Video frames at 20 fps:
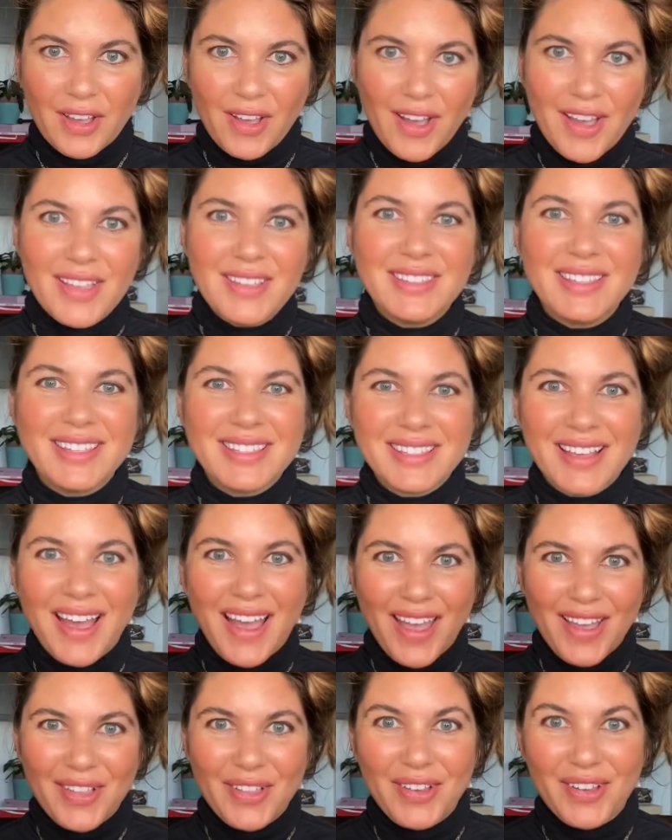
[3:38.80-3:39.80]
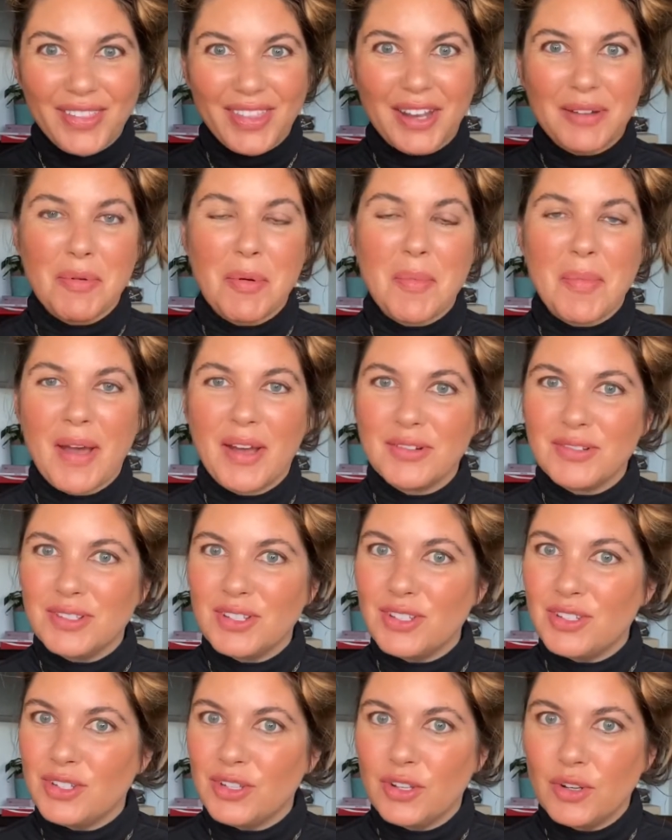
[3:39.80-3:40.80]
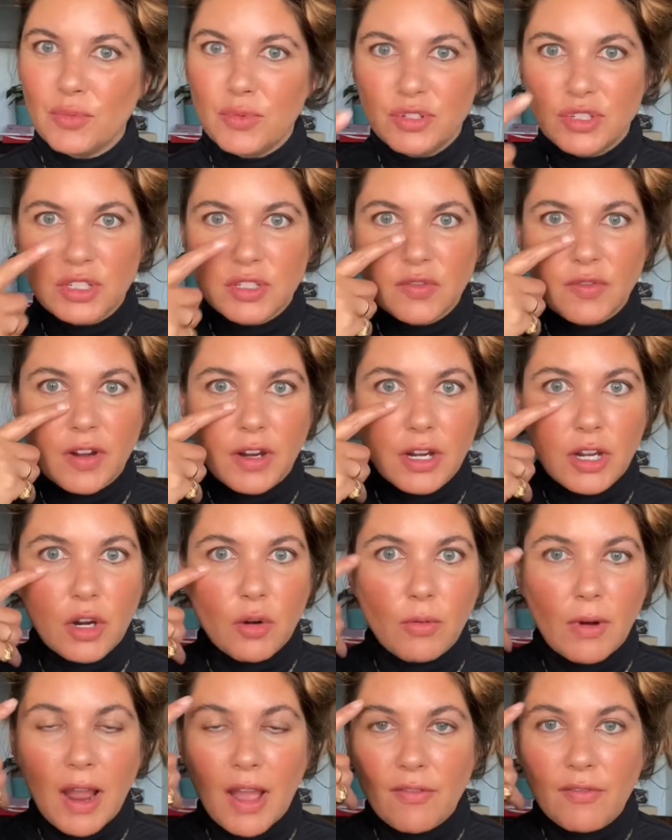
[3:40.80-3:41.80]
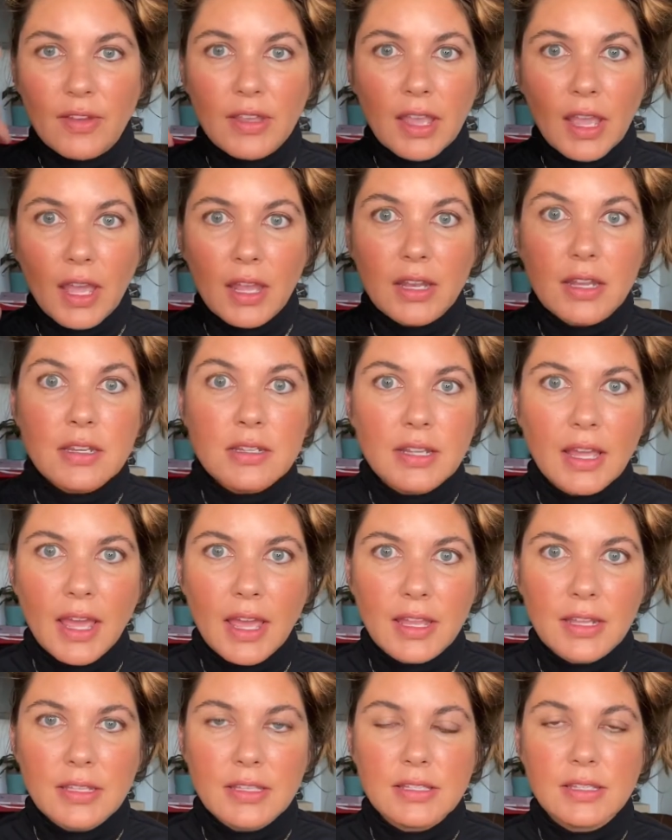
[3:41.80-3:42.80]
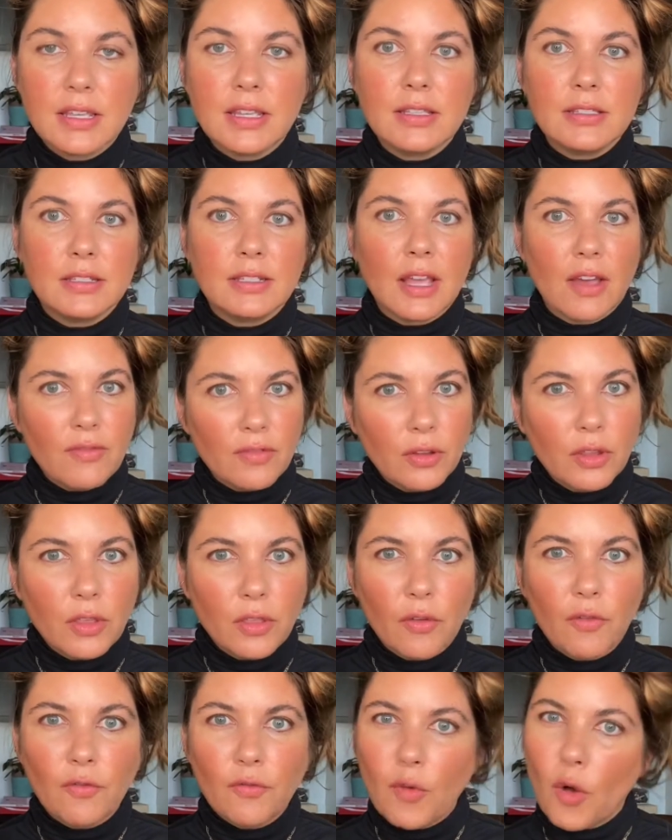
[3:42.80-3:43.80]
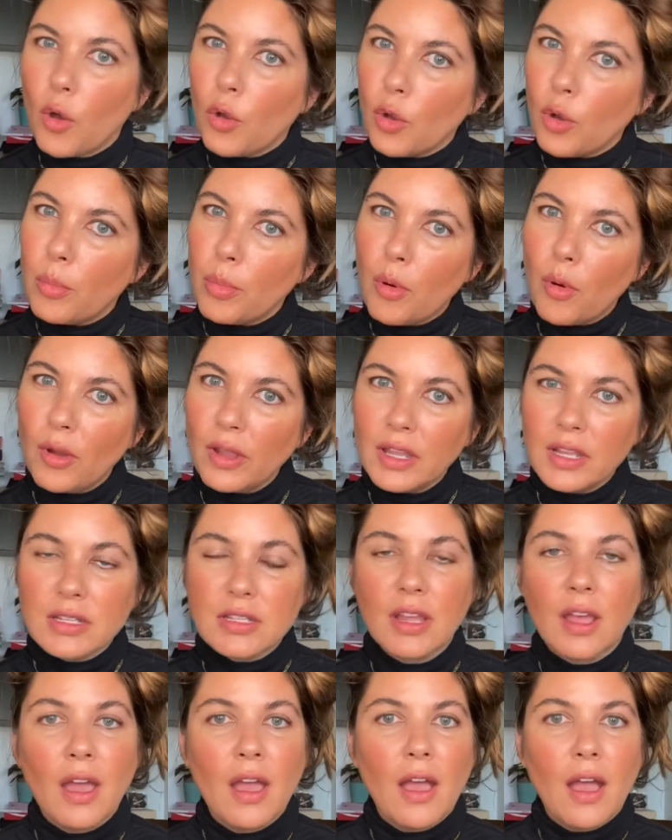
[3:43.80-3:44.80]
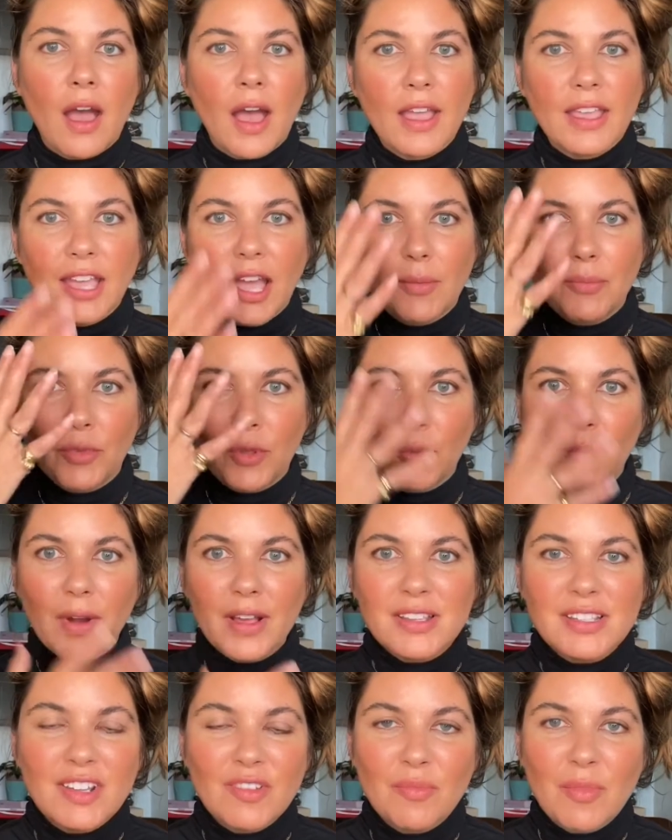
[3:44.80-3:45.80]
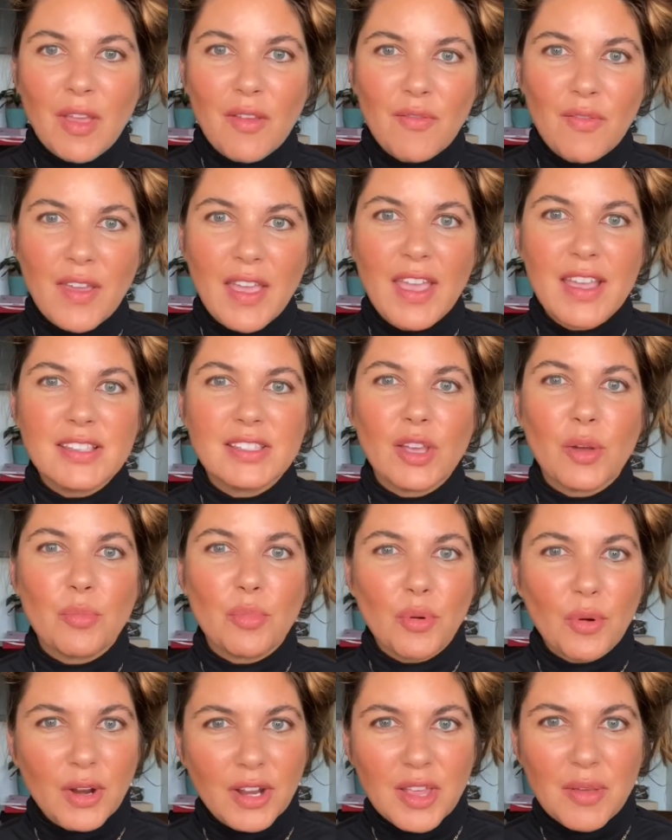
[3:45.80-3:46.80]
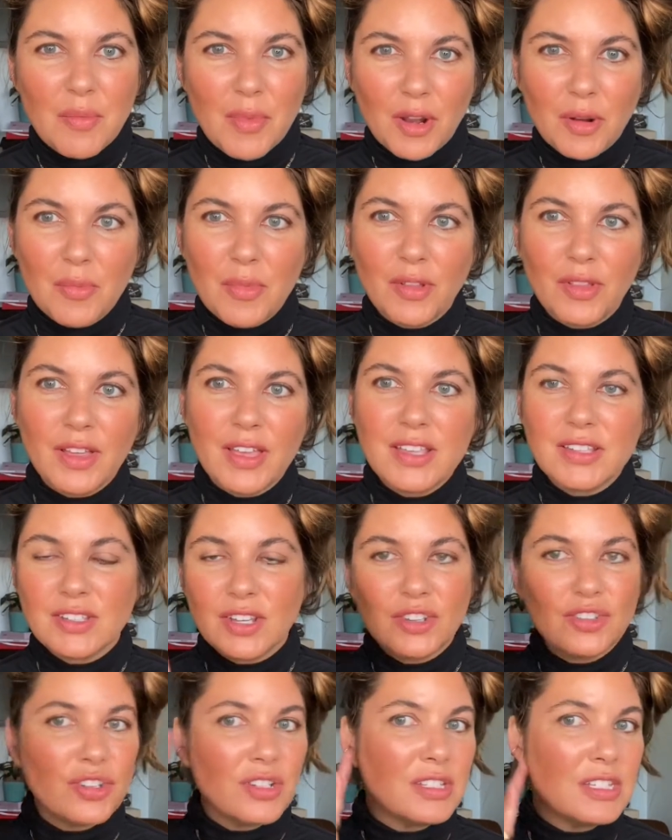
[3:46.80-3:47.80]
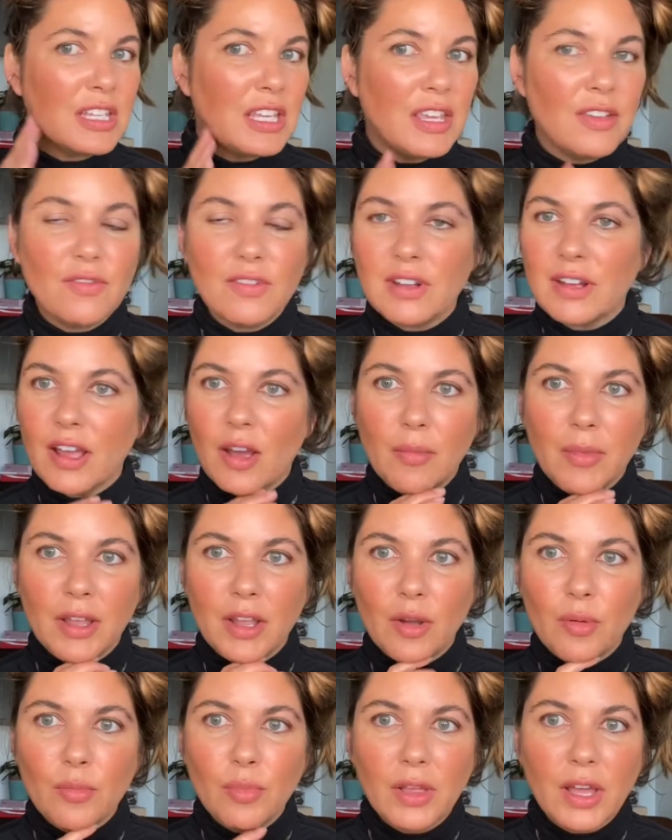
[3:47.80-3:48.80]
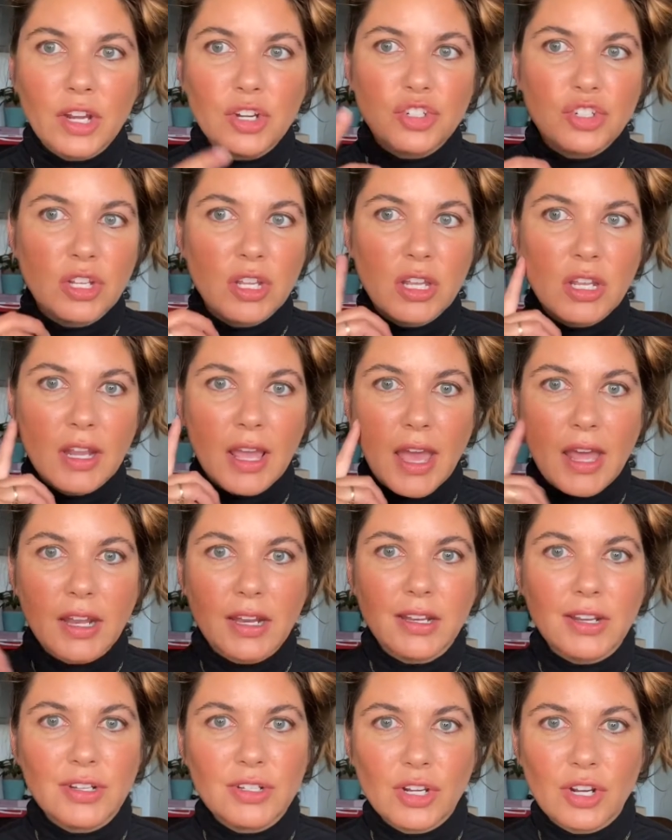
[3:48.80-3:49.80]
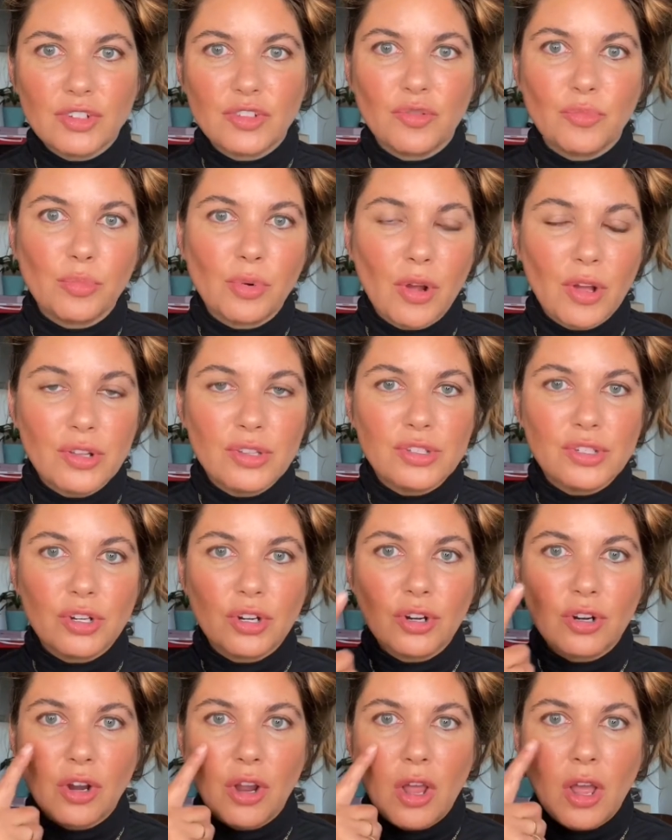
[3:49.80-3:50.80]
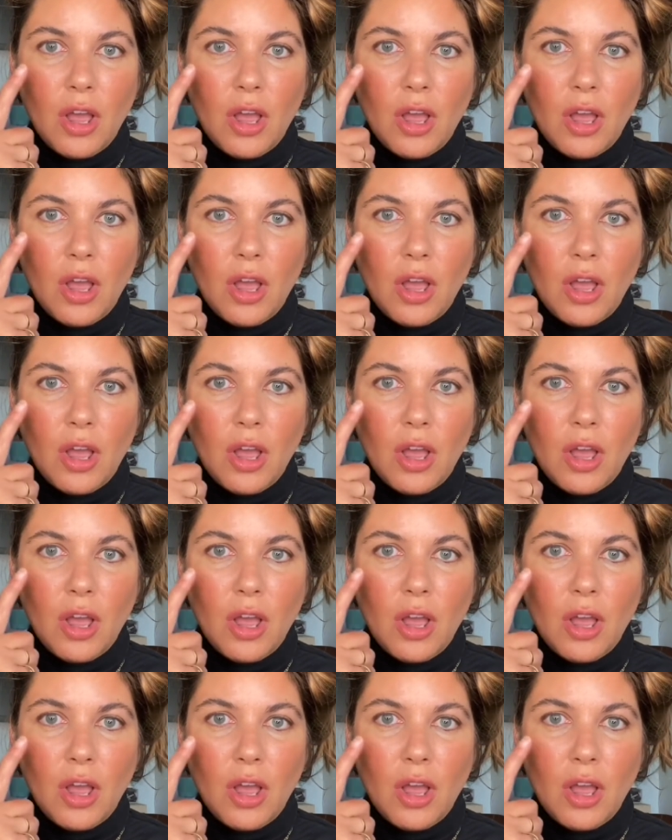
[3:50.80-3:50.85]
Because this eye look that I'm about to do, which is very graphic and intense, is definitely the focal point, I kept the rest of my face pretty minimalist, just evened out my complexion, added a touch of bronzer,